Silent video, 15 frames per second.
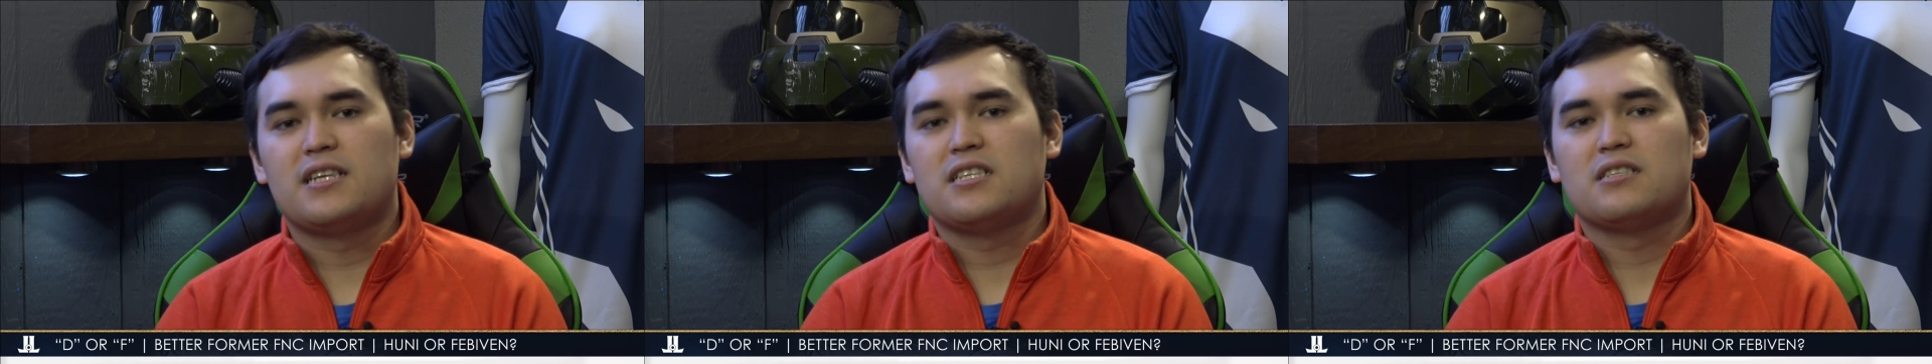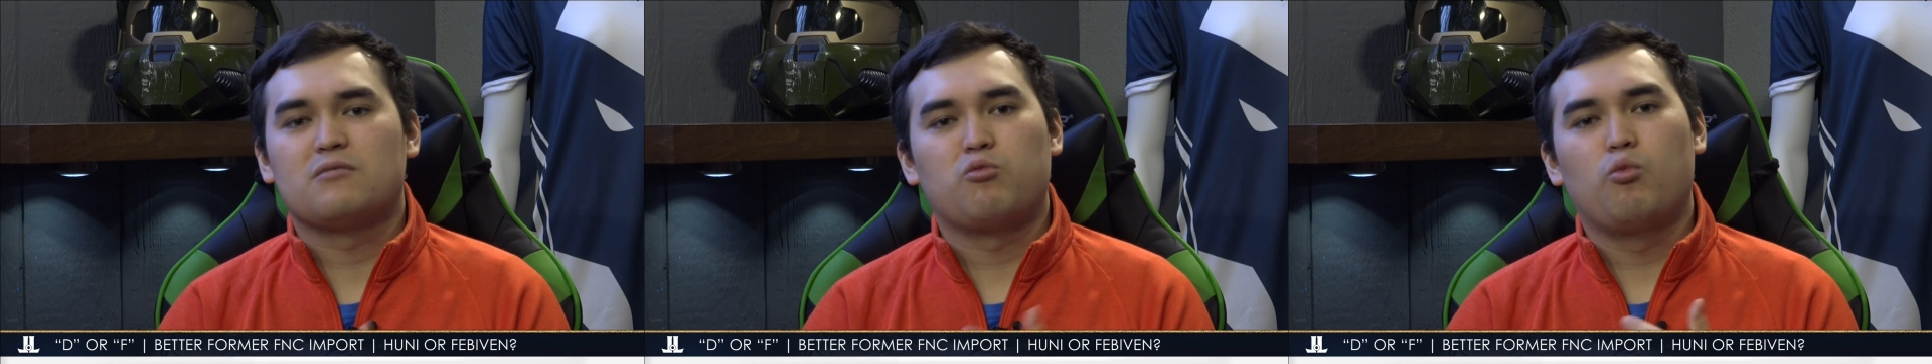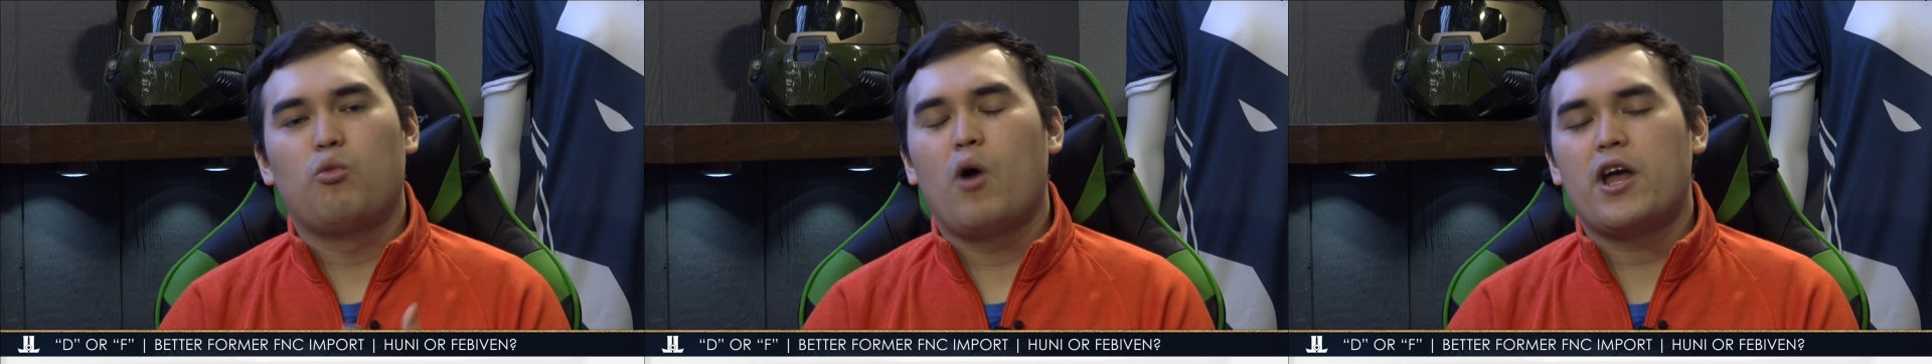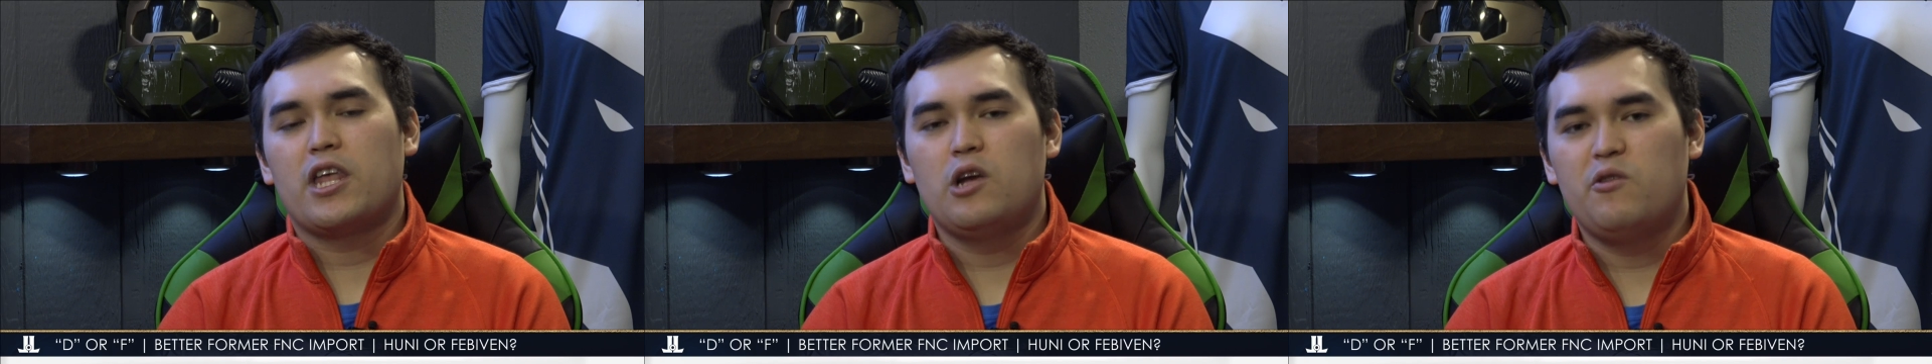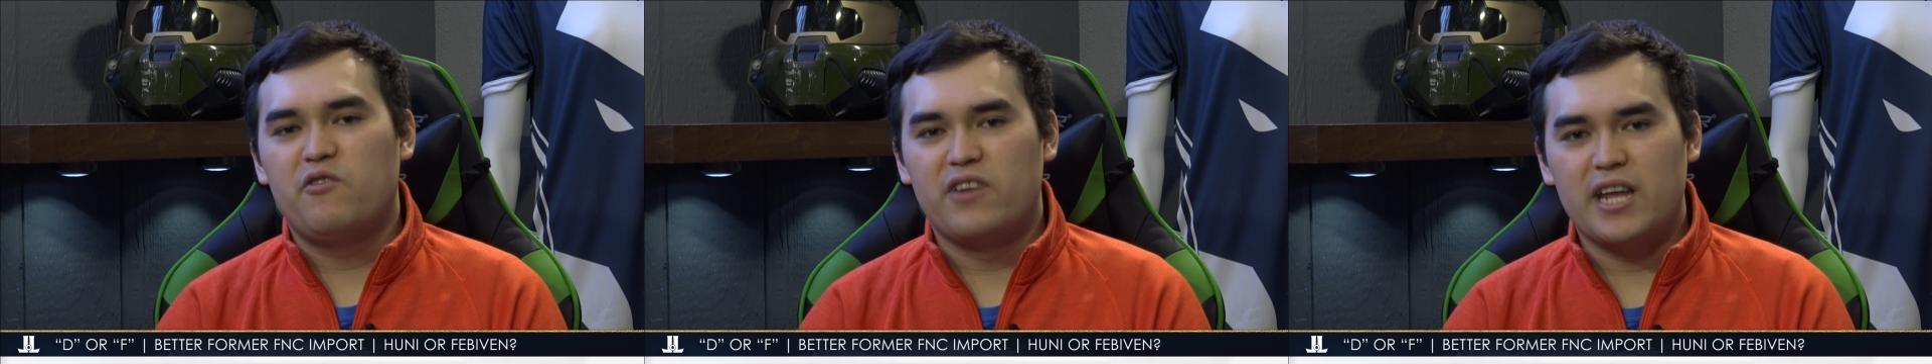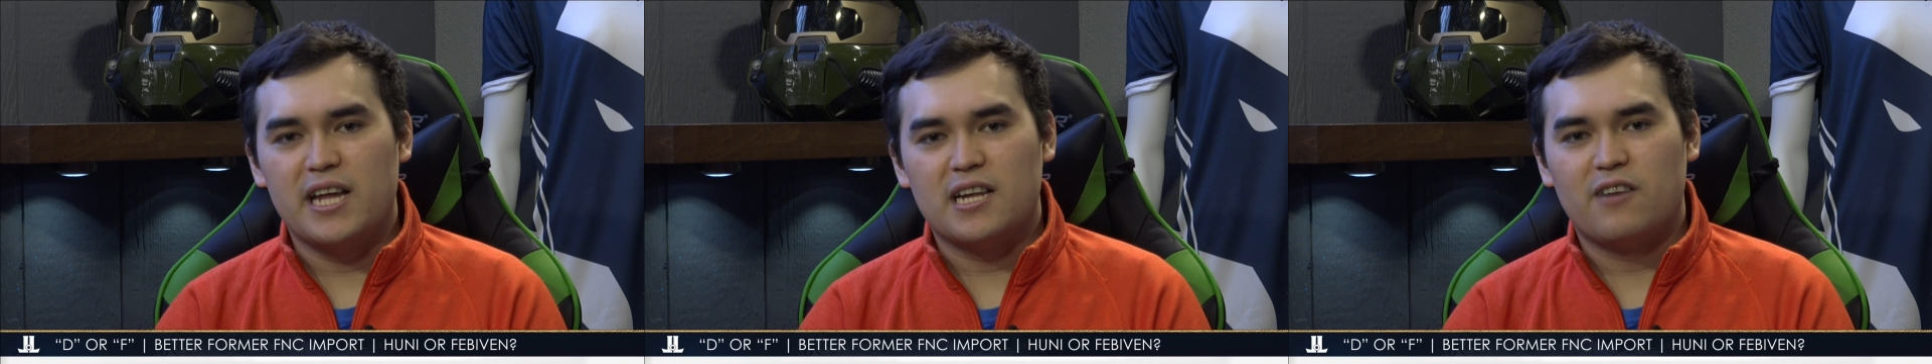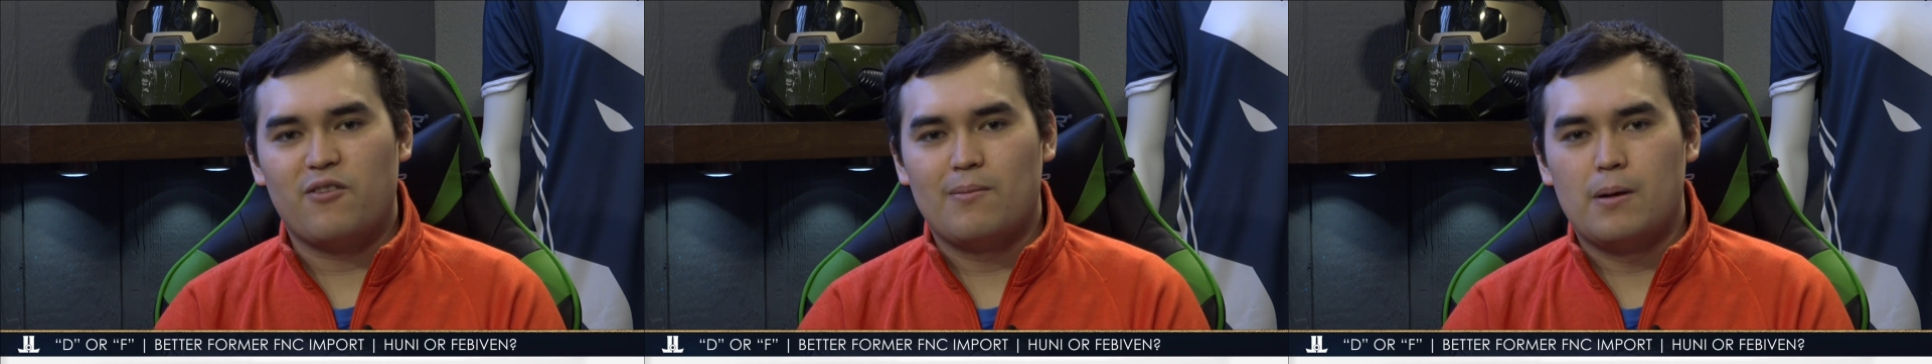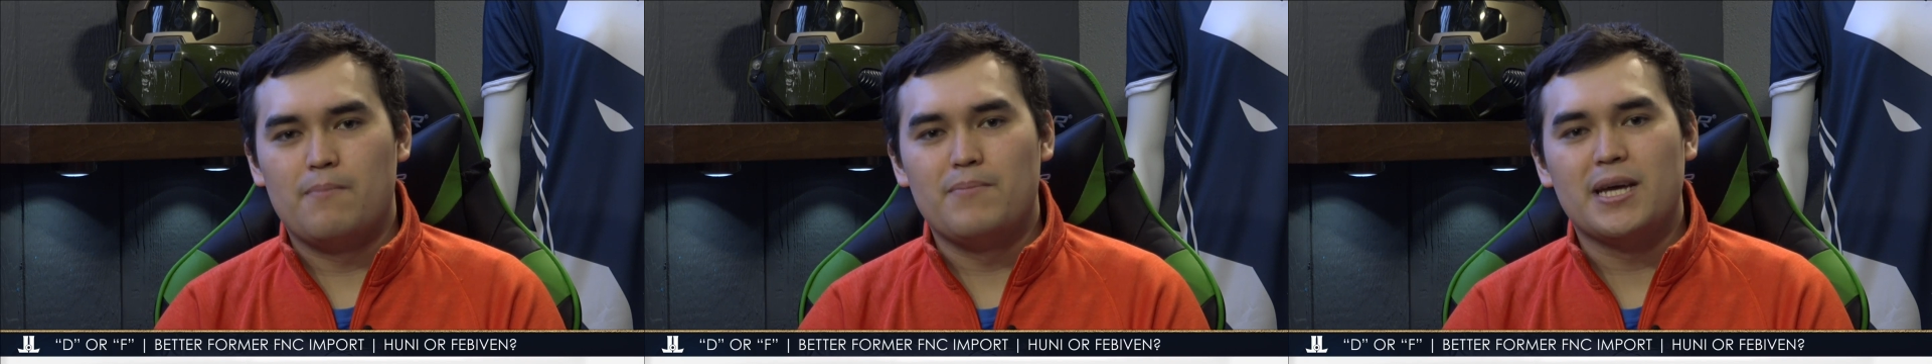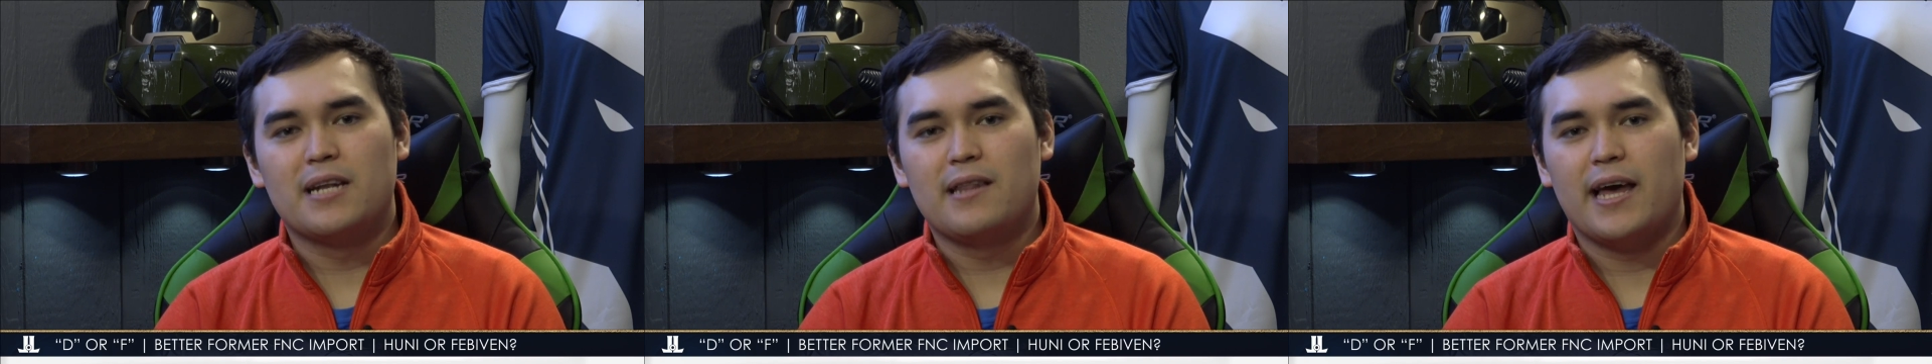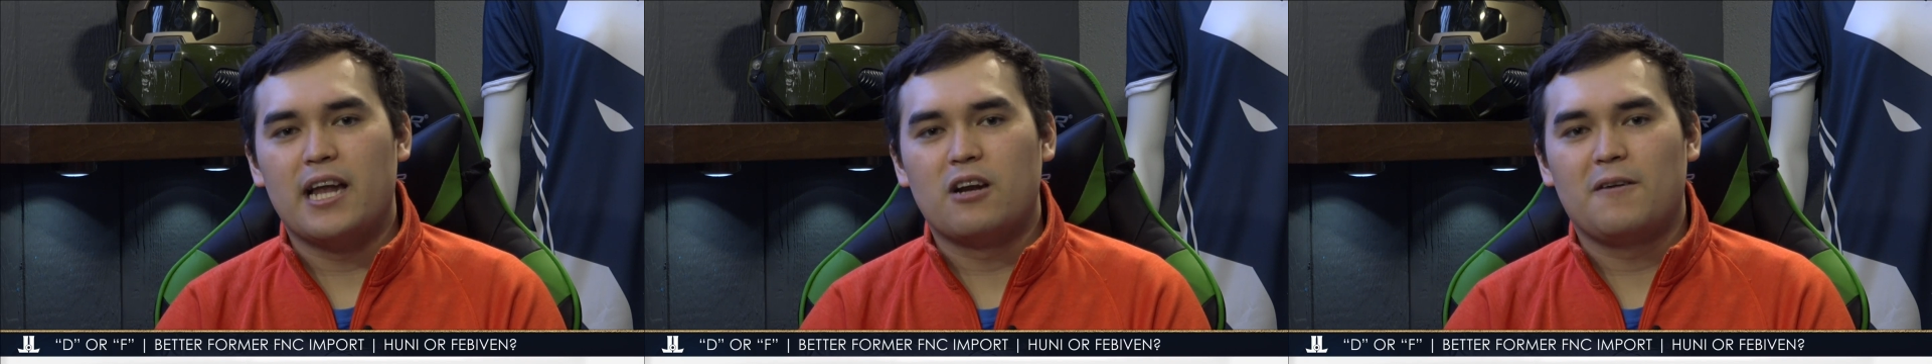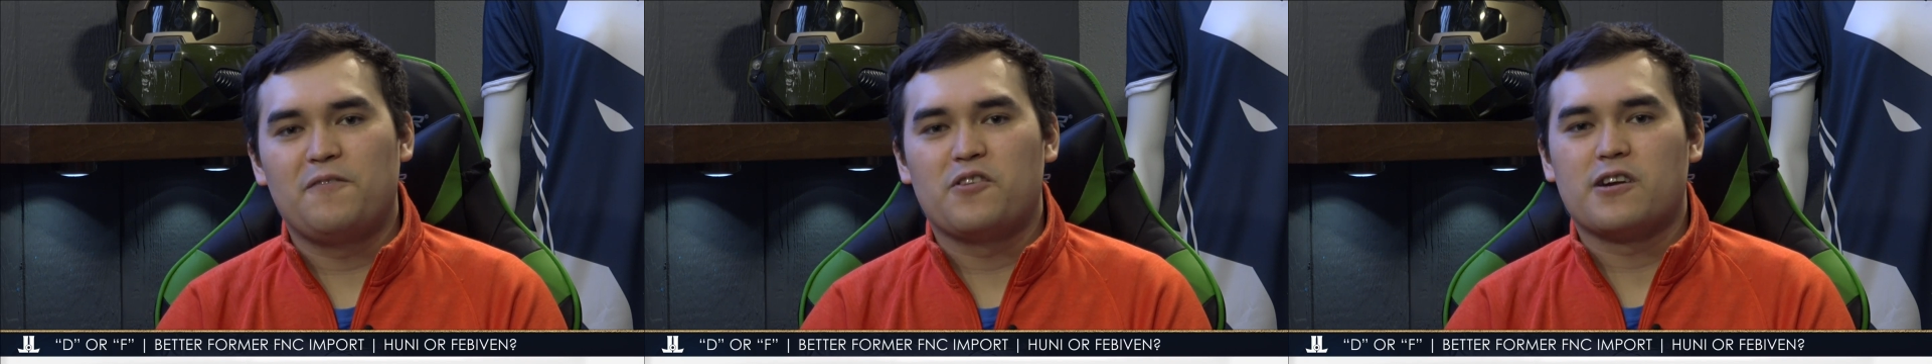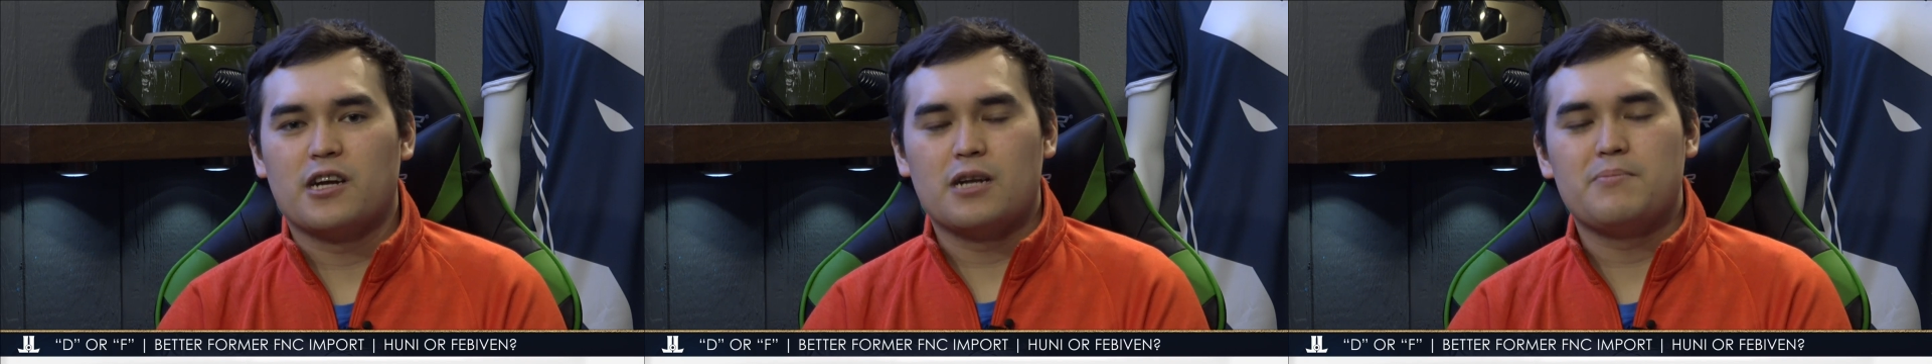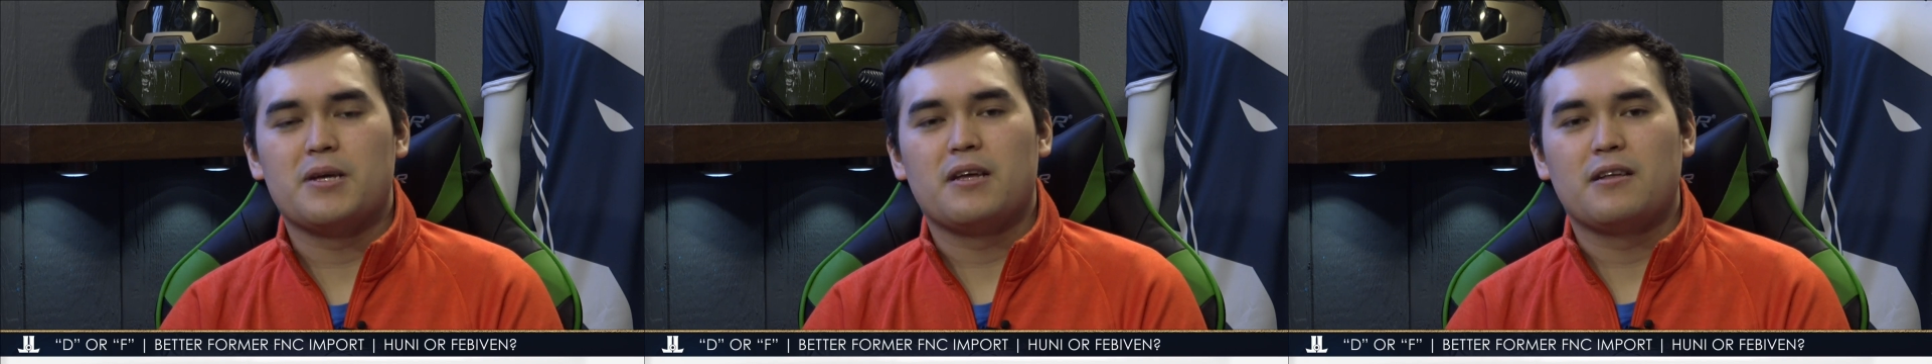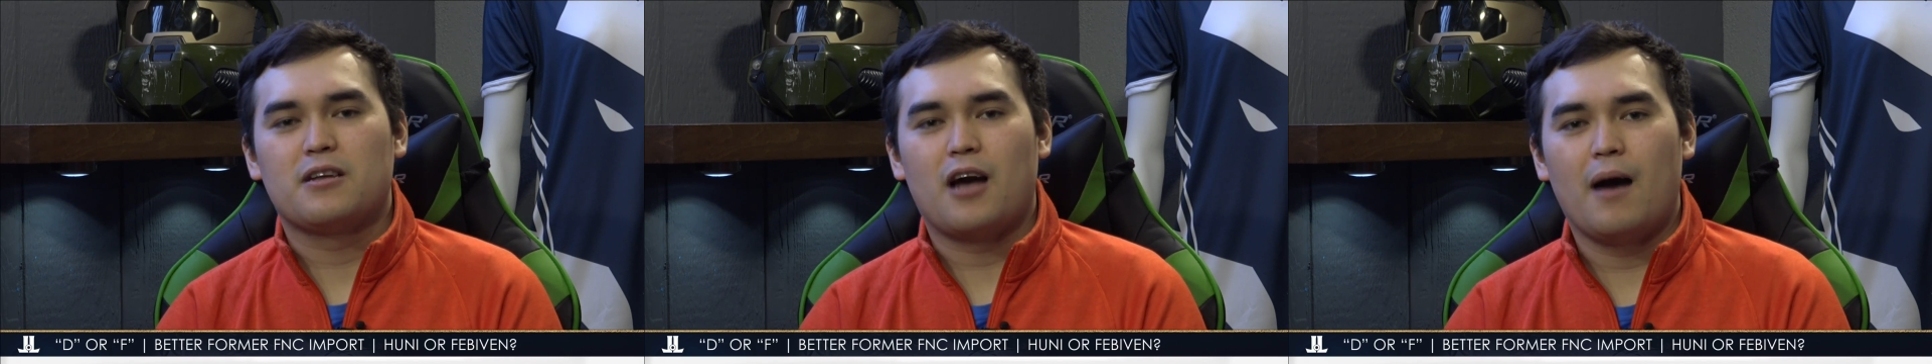This is what you've needed from a mid laner if you're going to be